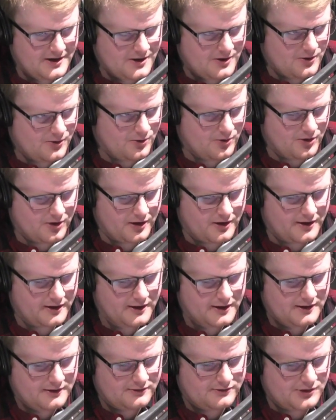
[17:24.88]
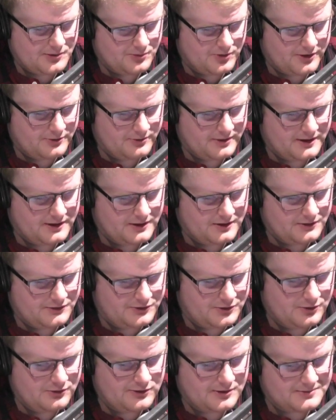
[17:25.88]
Or someone will
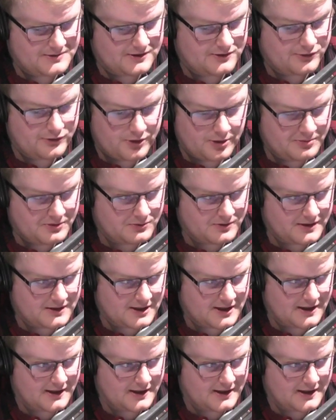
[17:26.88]
do something stupid with it,